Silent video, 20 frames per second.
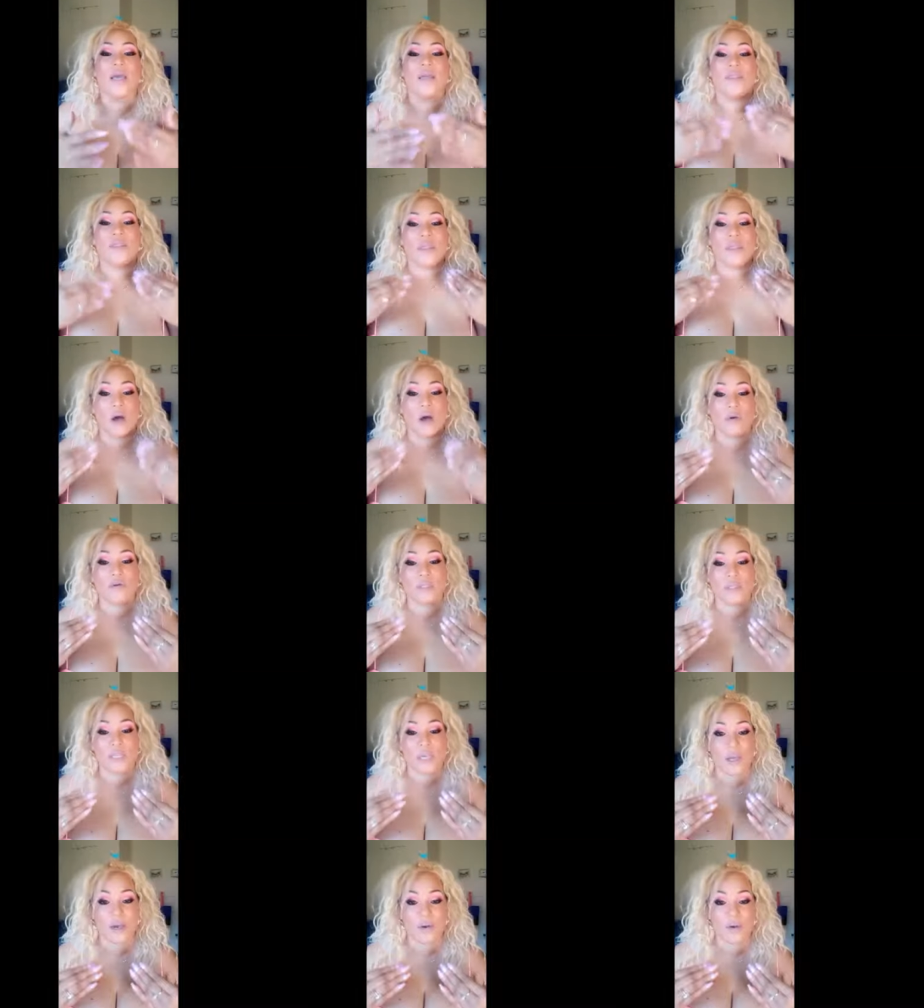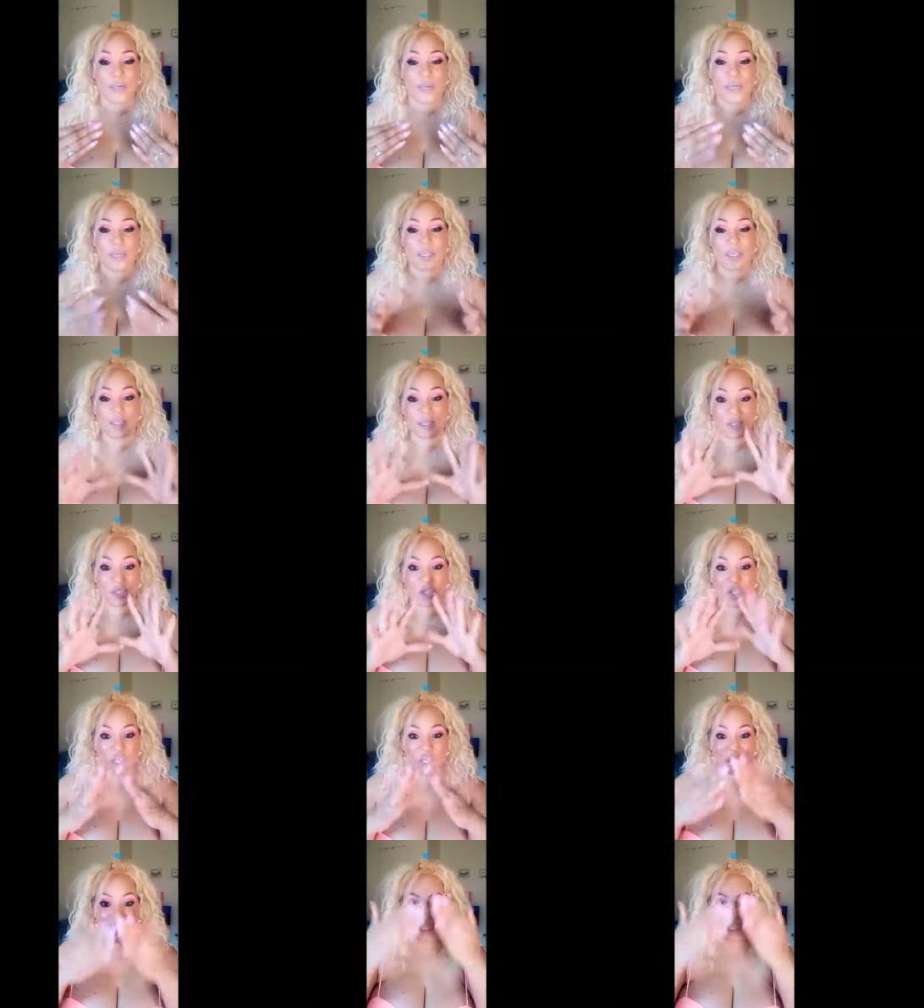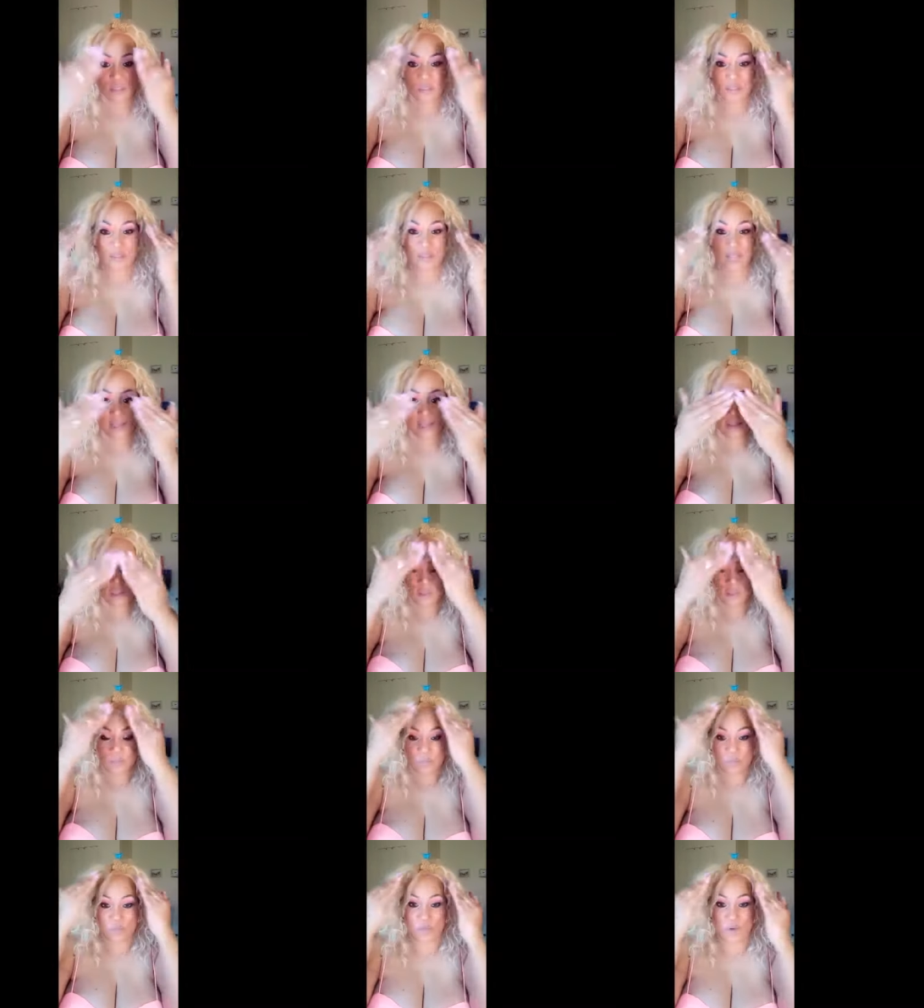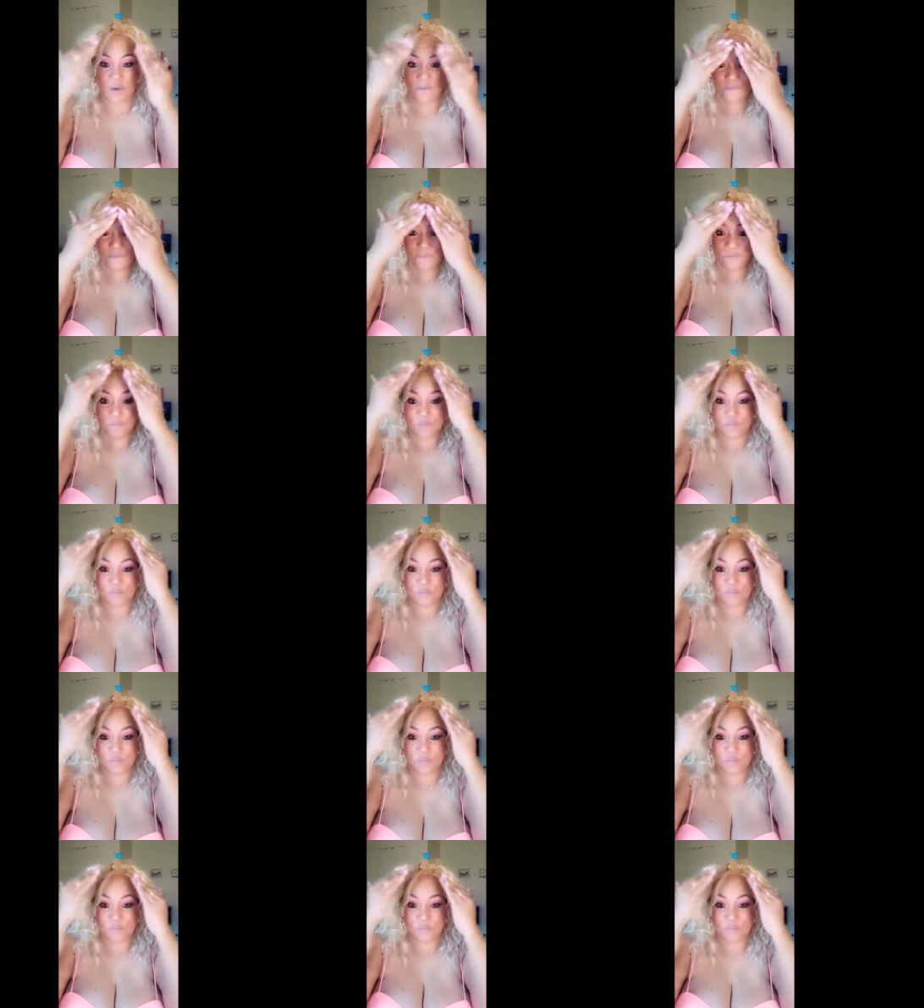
those areas just like the rough